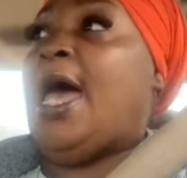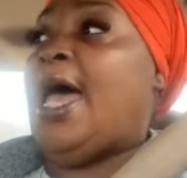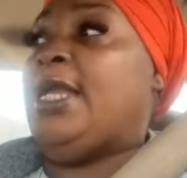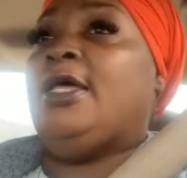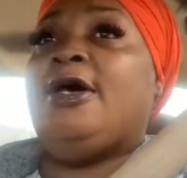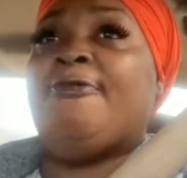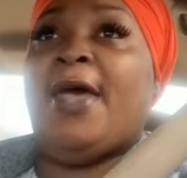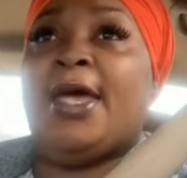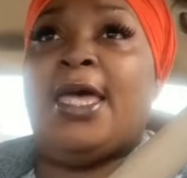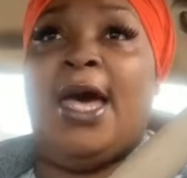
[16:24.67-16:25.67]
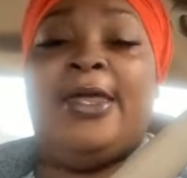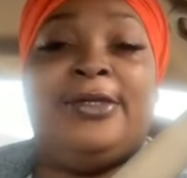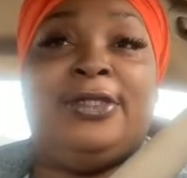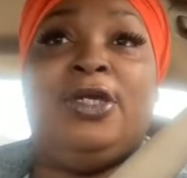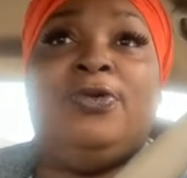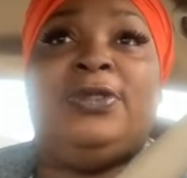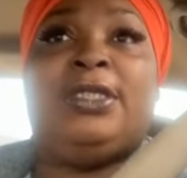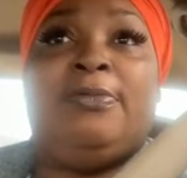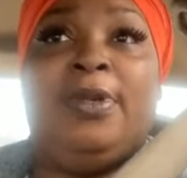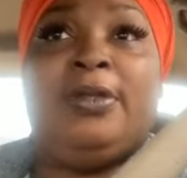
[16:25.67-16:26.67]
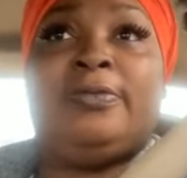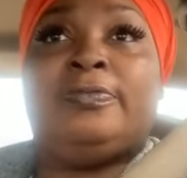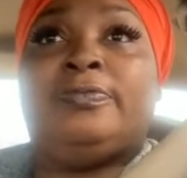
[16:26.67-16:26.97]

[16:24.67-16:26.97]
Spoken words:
I love how God is using me.